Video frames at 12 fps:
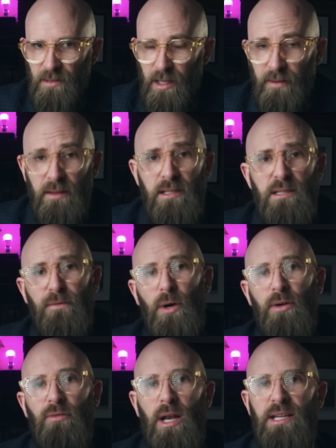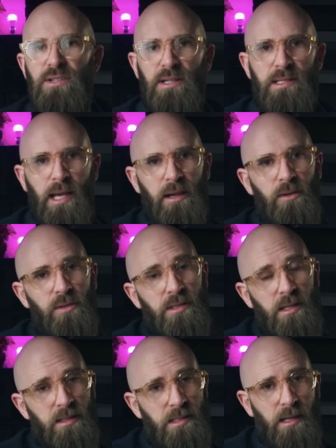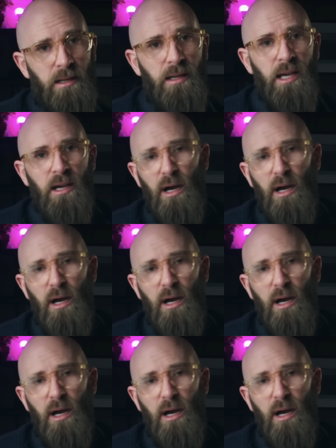And then there's the foreign relations angle to consider.